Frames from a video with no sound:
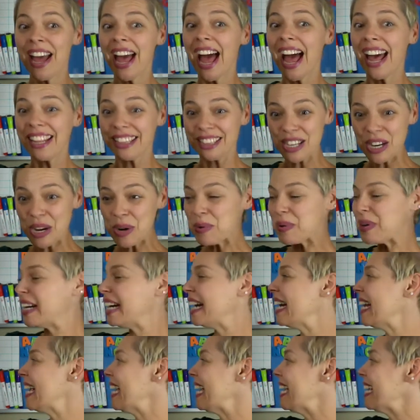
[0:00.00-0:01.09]
And look what
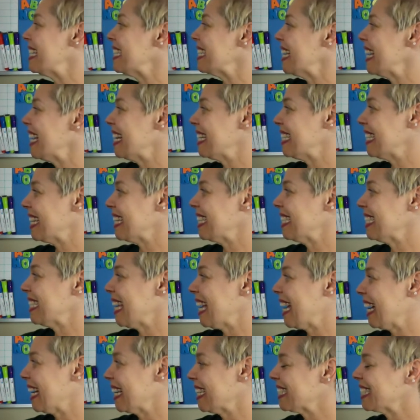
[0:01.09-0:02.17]
it is. It's a
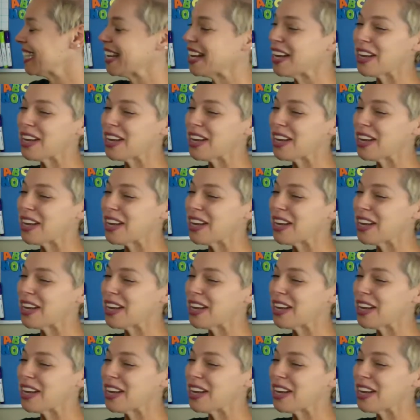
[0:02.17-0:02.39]
6.